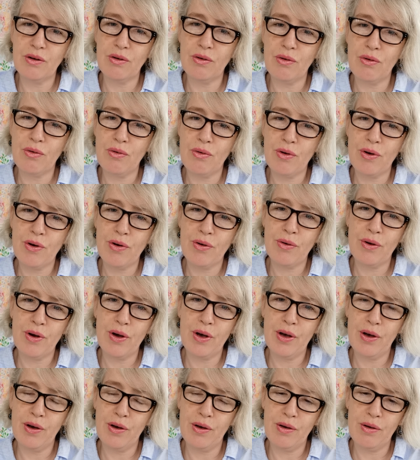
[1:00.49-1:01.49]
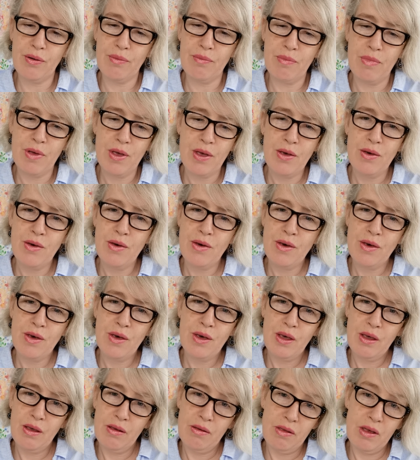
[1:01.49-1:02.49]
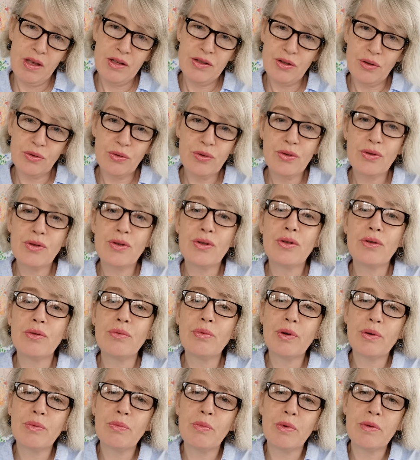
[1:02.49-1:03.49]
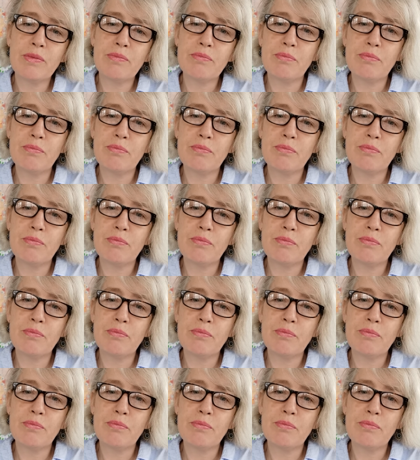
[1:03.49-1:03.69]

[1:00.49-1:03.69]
or it's also to do with